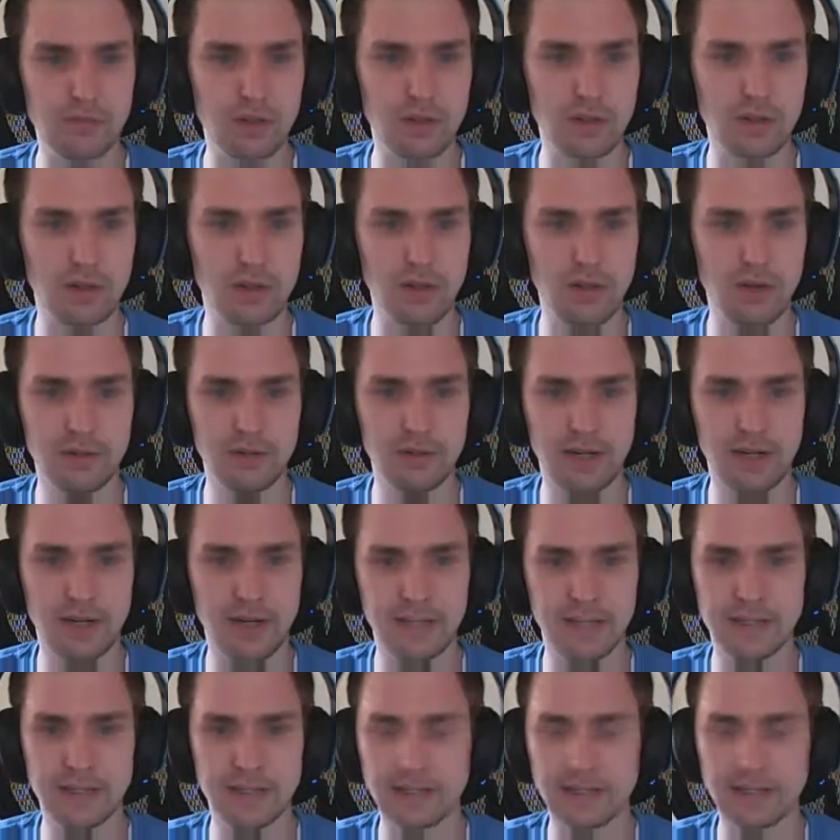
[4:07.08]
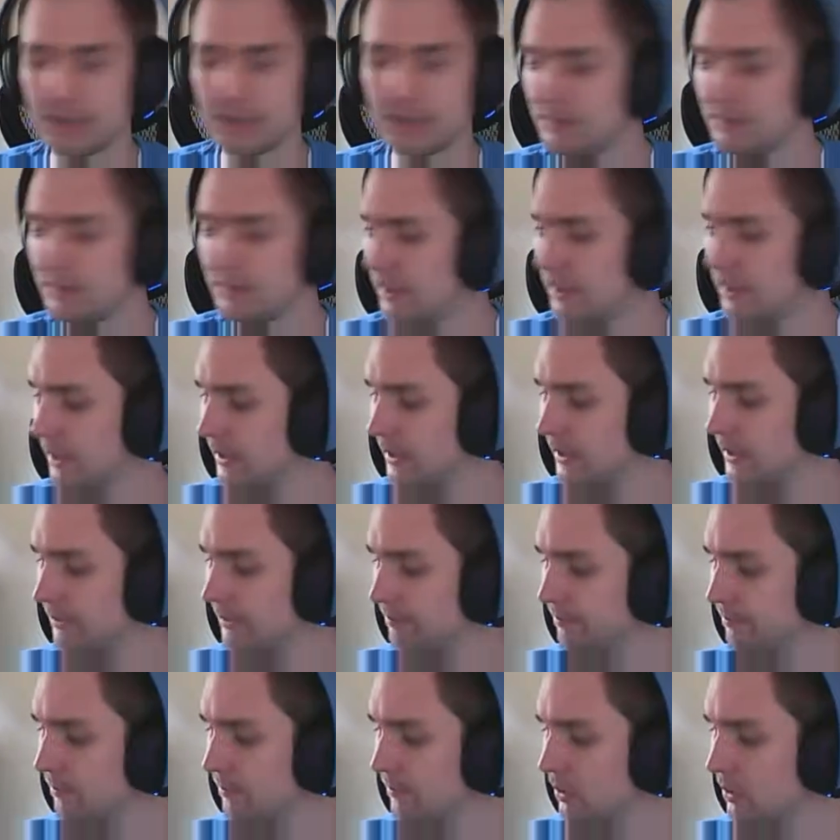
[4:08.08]
All right,
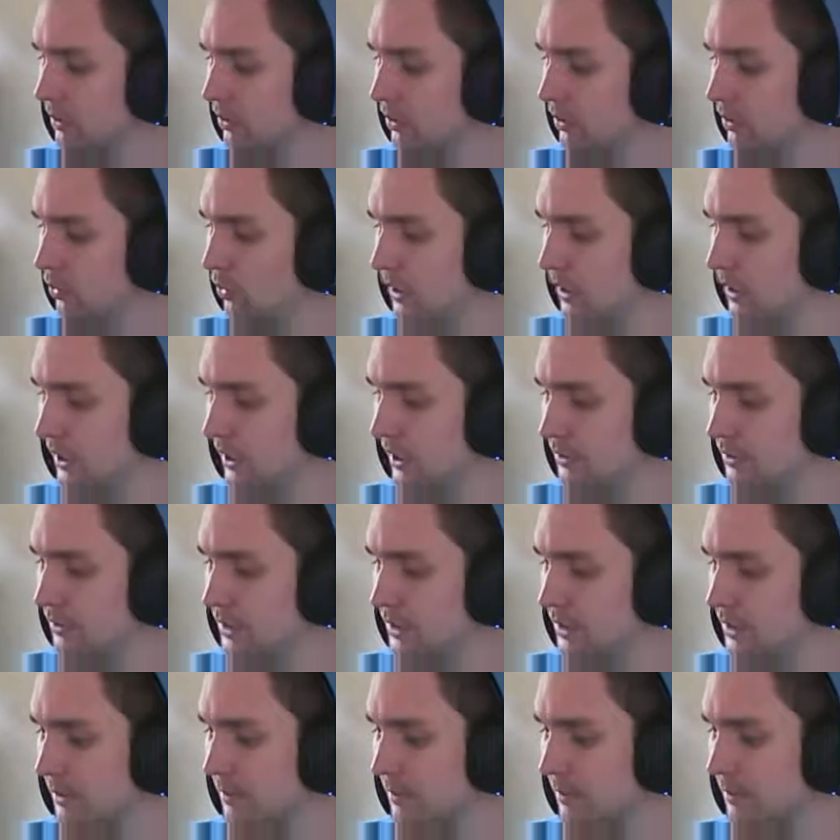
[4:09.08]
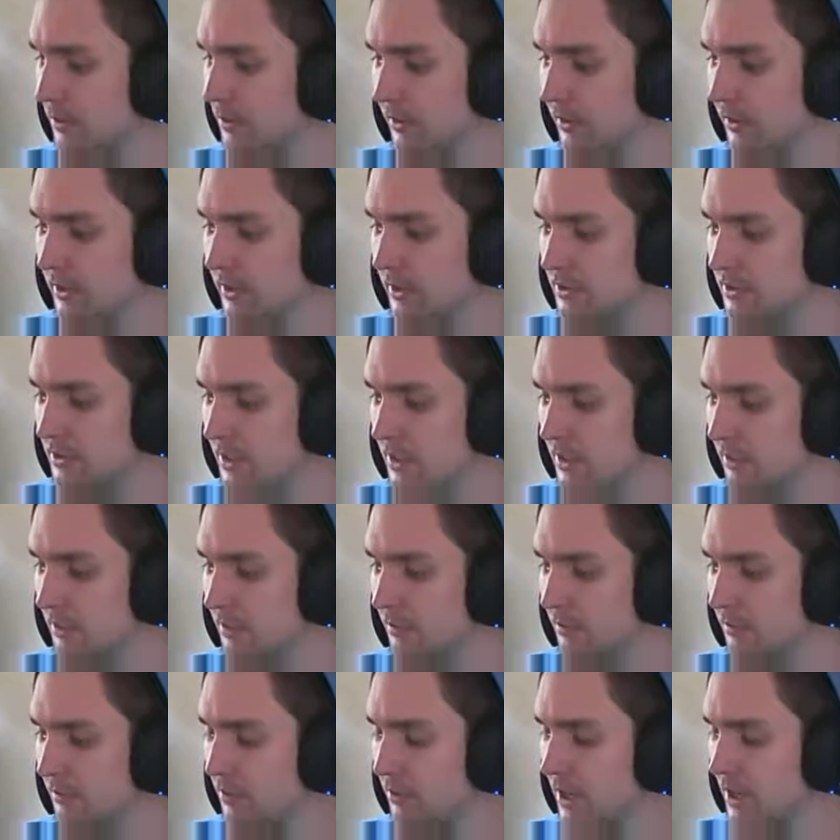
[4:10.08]
what else? Talk about buildings, talk
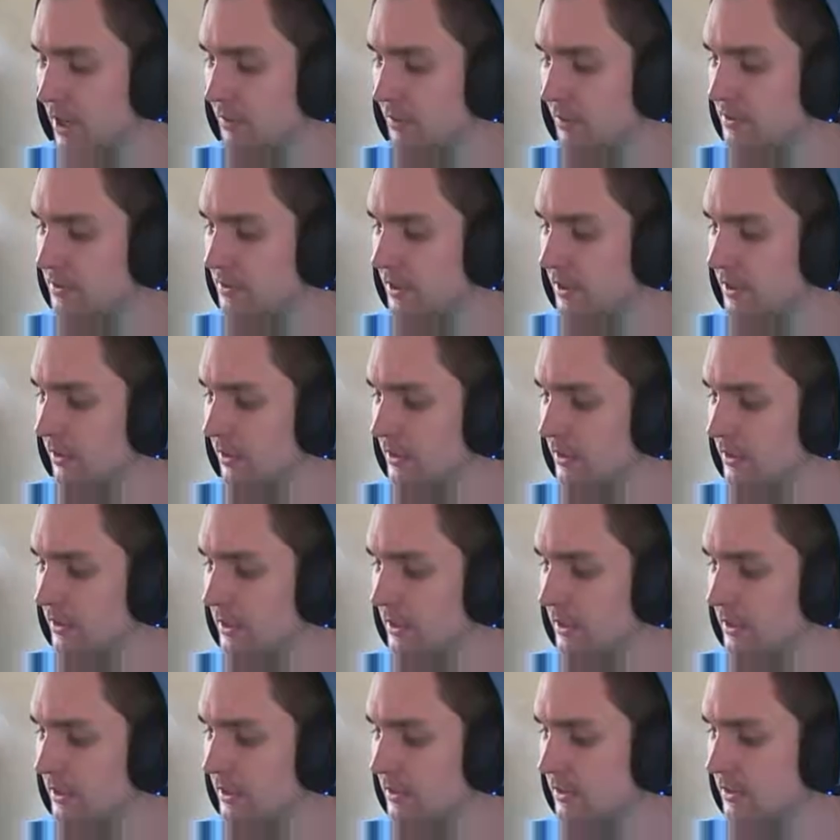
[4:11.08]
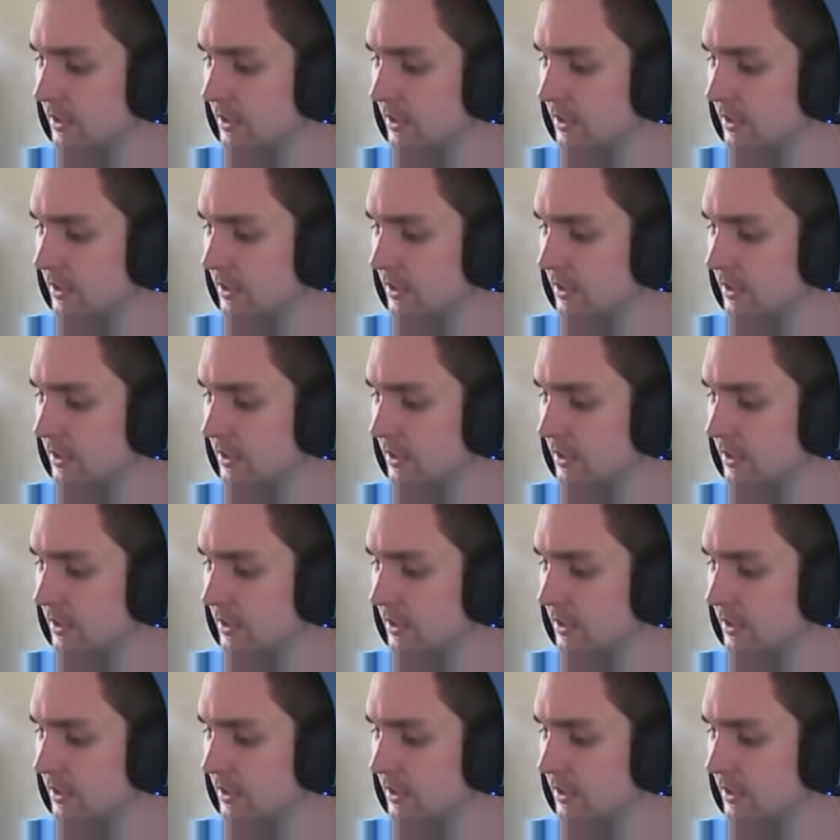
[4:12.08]
about props, LEDs,